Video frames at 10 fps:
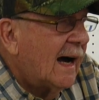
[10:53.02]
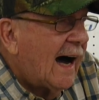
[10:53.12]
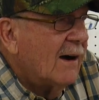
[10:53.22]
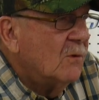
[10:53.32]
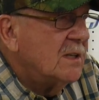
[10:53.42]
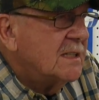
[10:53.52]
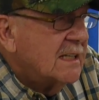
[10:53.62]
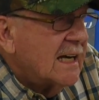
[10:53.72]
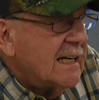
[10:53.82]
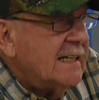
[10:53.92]
I would
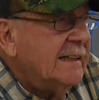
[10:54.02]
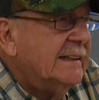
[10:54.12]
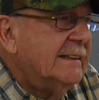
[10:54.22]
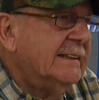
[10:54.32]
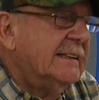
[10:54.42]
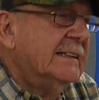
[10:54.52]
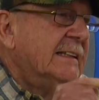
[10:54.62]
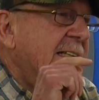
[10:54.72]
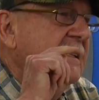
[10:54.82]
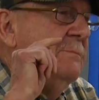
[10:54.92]
say
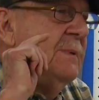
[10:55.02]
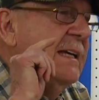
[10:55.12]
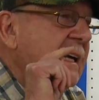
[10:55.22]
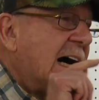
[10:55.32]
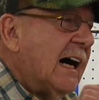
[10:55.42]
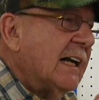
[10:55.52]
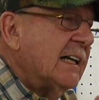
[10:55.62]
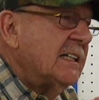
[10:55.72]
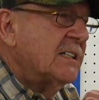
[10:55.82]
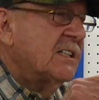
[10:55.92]
be
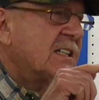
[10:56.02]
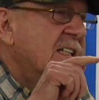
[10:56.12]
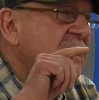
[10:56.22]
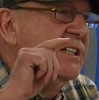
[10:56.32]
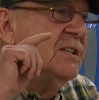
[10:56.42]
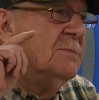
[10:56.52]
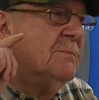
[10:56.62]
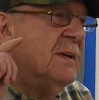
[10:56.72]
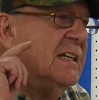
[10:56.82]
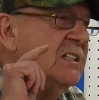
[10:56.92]
honest,
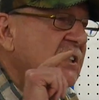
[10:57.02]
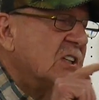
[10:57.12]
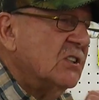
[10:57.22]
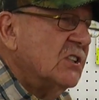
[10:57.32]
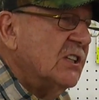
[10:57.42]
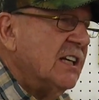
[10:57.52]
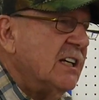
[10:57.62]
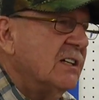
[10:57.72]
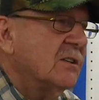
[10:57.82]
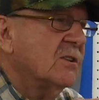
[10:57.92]
be
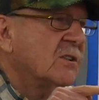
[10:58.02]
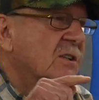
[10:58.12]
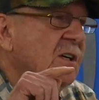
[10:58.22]
sincere,